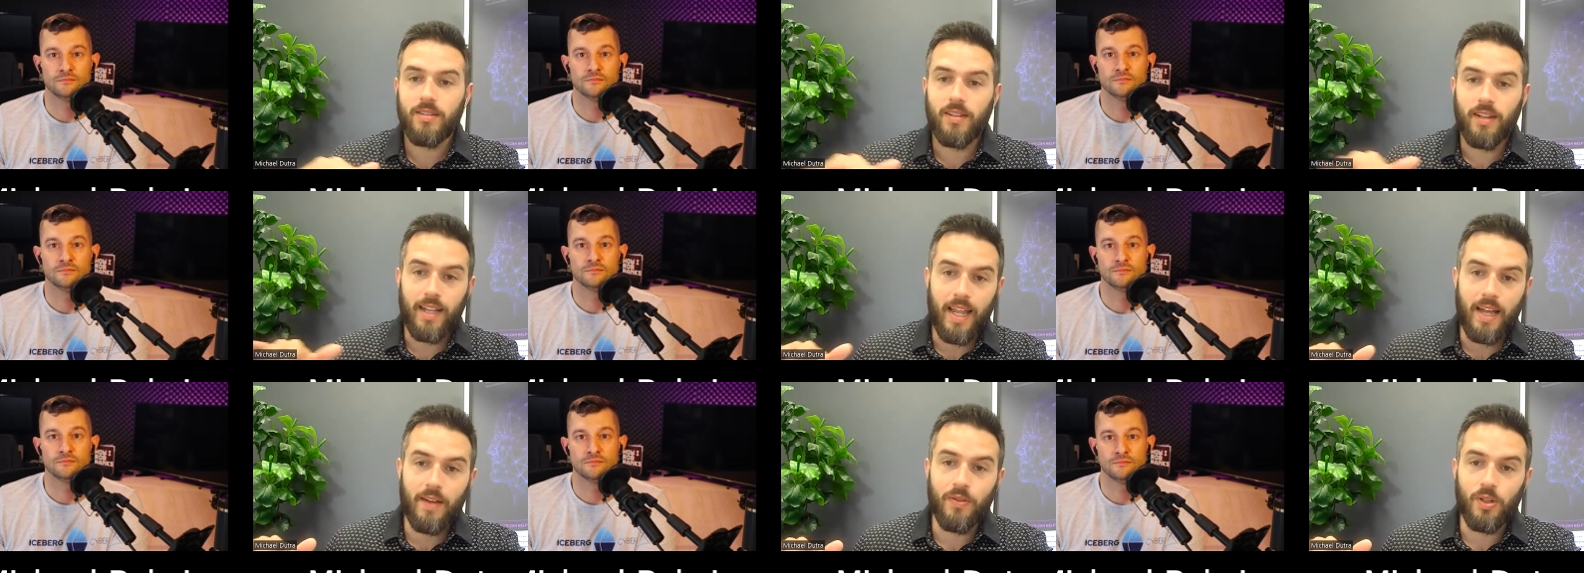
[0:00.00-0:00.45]

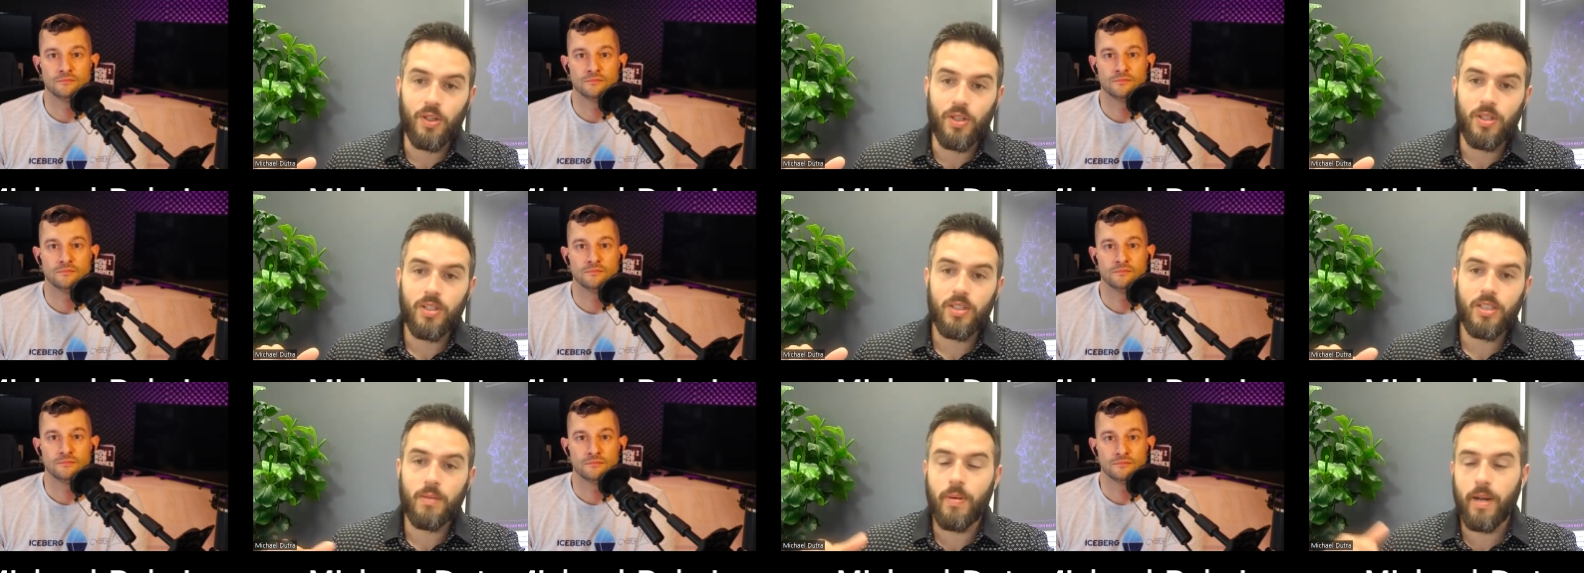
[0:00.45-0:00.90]

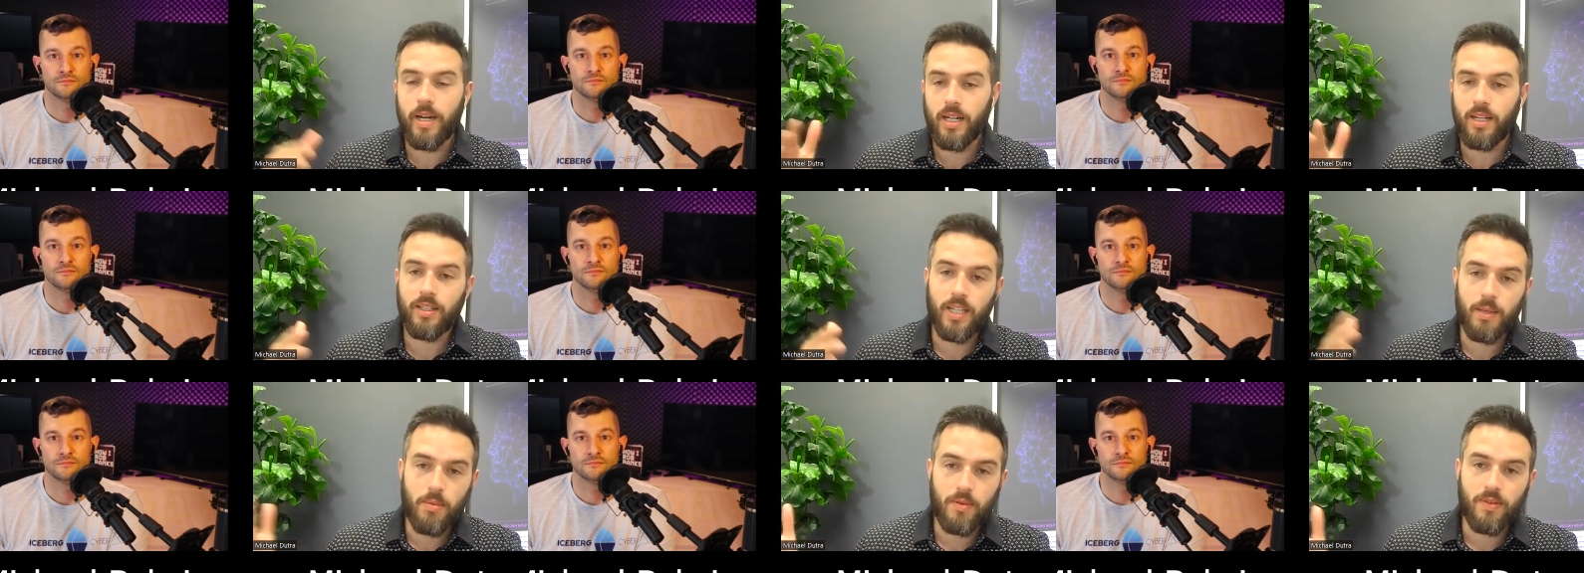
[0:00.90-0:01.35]
Speaker 1: level, depending
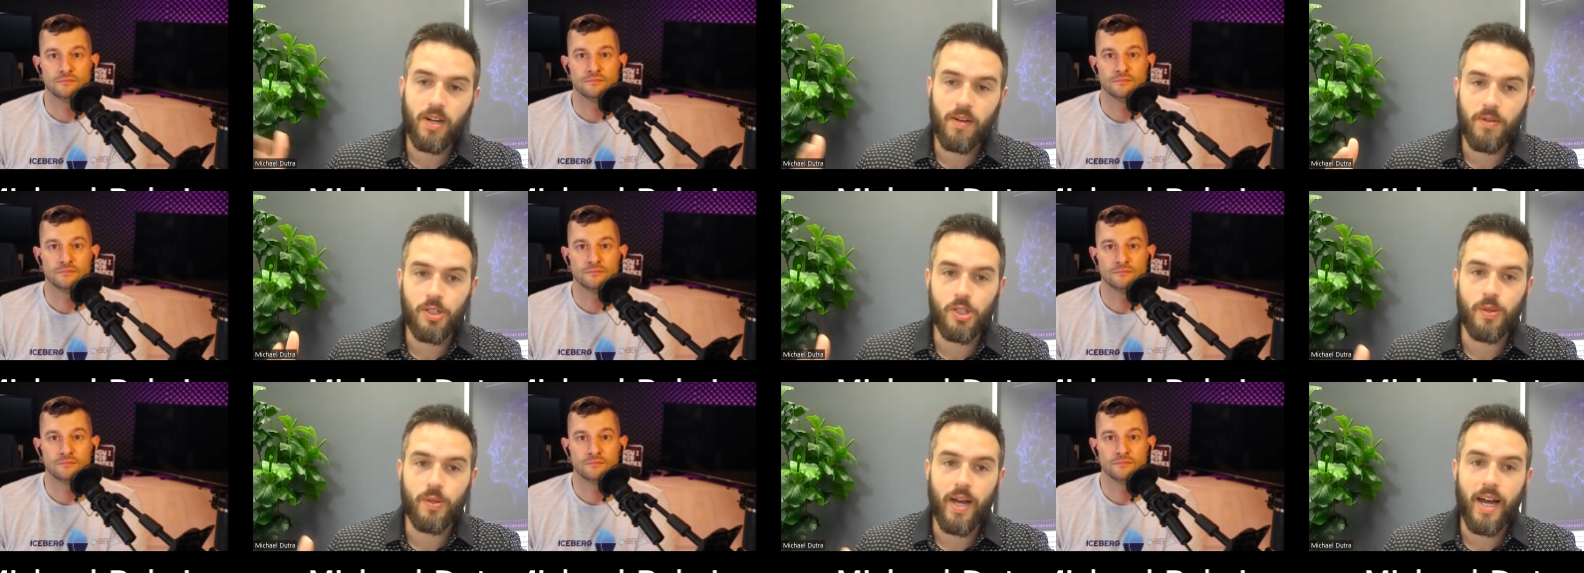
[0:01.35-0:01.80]
on the type of
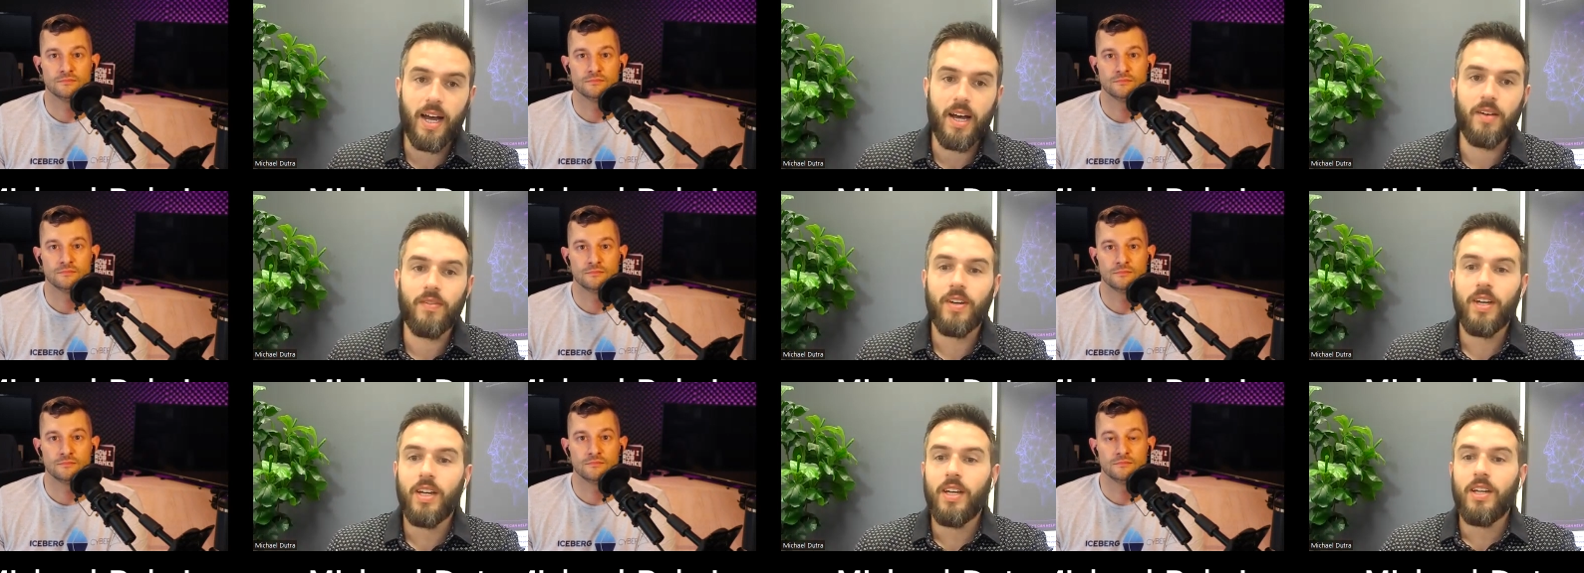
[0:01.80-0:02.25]
coverage you
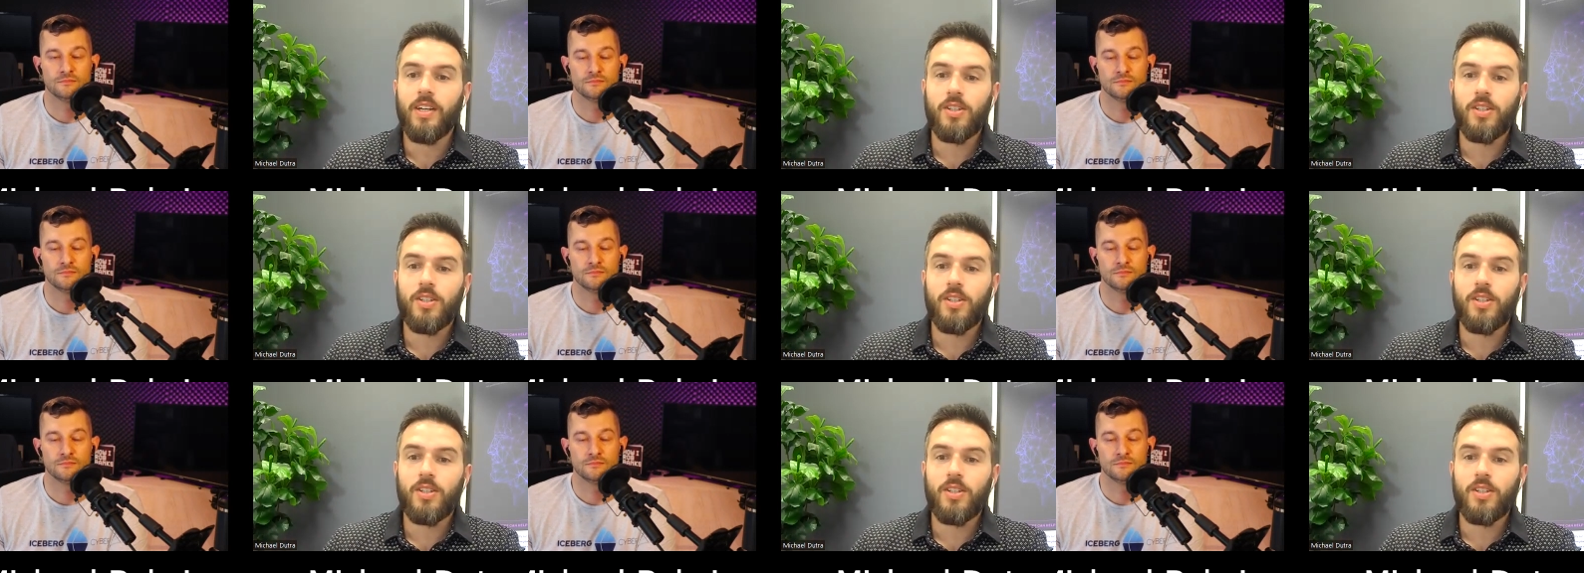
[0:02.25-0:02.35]
have.